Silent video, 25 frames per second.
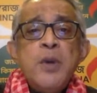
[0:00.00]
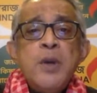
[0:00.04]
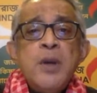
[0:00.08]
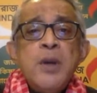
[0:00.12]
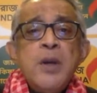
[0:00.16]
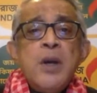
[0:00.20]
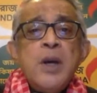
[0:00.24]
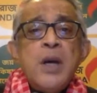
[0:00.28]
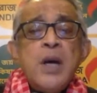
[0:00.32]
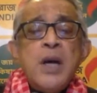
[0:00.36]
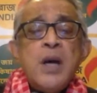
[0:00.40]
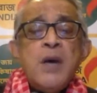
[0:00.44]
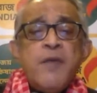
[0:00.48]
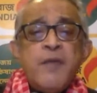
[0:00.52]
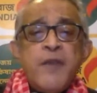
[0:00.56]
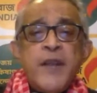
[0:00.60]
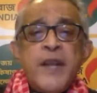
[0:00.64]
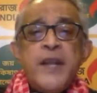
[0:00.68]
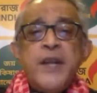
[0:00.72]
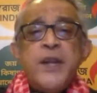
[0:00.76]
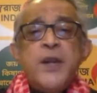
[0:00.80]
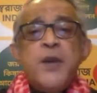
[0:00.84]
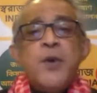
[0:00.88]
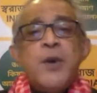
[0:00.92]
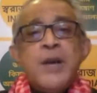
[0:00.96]
a
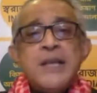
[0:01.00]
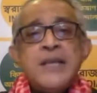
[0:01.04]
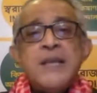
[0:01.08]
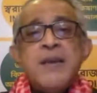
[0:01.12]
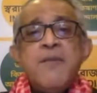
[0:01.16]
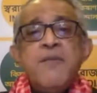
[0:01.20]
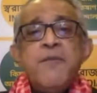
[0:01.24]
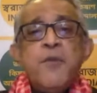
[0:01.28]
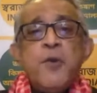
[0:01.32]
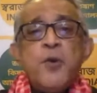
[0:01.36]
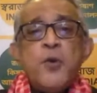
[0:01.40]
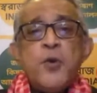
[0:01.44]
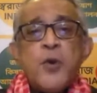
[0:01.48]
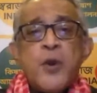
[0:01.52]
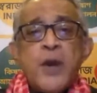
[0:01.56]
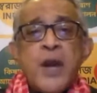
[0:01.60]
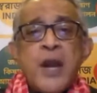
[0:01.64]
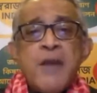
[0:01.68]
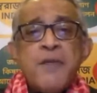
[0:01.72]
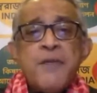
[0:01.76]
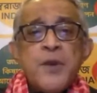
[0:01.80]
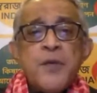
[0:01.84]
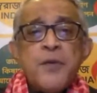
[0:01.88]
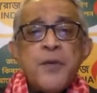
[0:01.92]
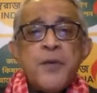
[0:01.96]
video and some
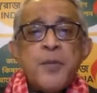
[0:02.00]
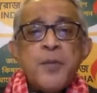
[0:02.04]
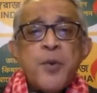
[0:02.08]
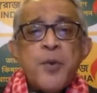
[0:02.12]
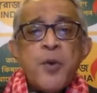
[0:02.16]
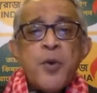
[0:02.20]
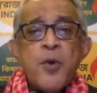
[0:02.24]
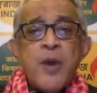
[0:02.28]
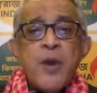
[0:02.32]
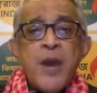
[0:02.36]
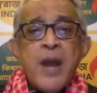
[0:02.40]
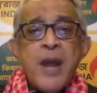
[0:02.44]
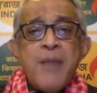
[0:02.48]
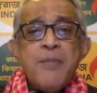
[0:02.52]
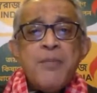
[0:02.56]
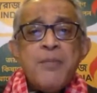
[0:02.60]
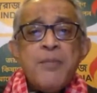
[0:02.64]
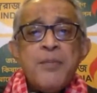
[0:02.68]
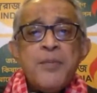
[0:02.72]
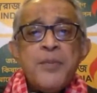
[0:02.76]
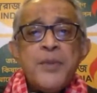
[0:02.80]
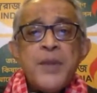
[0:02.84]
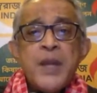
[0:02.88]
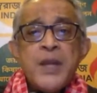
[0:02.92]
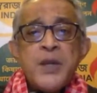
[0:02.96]
photographs of the program
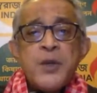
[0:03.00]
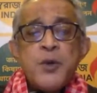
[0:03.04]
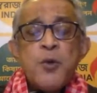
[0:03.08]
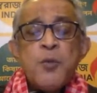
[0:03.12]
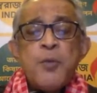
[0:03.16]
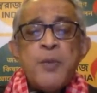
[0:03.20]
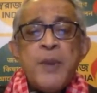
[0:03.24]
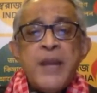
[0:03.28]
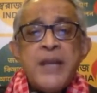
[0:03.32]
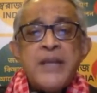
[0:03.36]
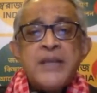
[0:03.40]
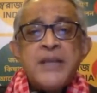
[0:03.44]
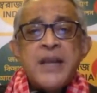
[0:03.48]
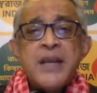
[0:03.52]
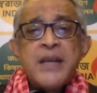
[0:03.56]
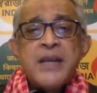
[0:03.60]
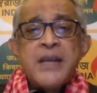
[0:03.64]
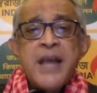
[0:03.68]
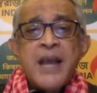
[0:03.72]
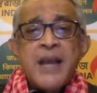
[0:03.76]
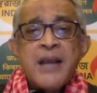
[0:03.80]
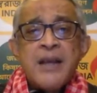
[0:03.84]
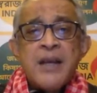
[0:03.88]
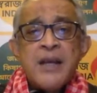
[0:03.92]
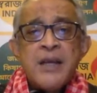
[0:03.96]
that took place at
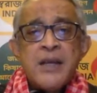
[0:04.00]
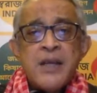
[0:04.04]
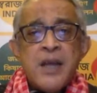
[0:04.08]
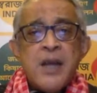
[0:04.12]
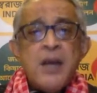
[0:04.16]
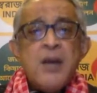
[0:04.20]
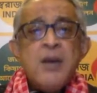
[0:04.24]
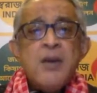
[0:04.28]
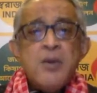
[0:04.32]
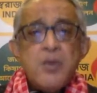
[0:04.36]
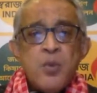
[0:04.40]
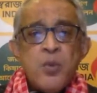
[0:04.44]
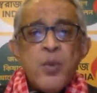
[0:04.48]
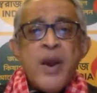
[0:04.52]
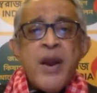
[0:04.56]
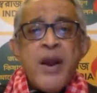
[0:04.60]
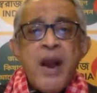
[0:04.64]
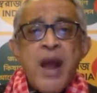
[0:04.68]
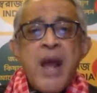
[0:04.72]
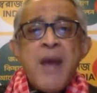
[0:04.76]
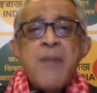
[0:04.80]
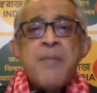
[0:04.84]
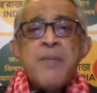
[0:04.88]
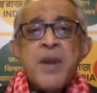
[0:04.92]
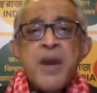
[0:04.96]
Calcutta, where
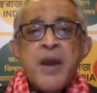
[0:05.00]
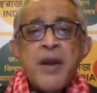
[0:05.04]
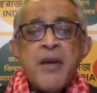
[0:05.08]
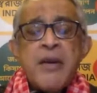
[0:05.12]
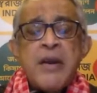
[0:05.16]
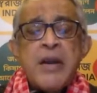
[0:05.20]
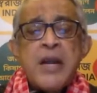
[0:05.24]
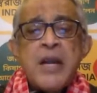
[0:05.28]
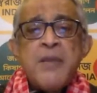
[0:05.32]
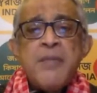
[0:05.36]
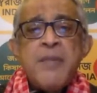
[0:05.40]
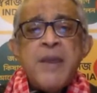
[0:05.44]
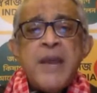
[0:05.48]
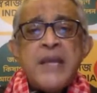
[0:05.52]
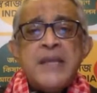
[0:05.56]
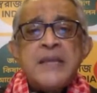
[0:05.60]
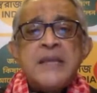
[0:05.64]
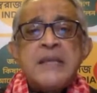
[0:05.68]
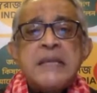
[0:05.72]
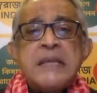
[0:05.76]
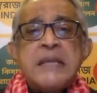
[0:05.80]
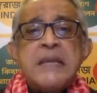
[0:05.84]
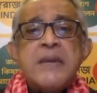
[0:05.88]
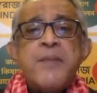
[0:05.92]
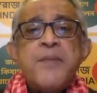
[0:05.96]
I am currently
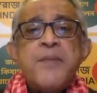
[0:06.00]
based.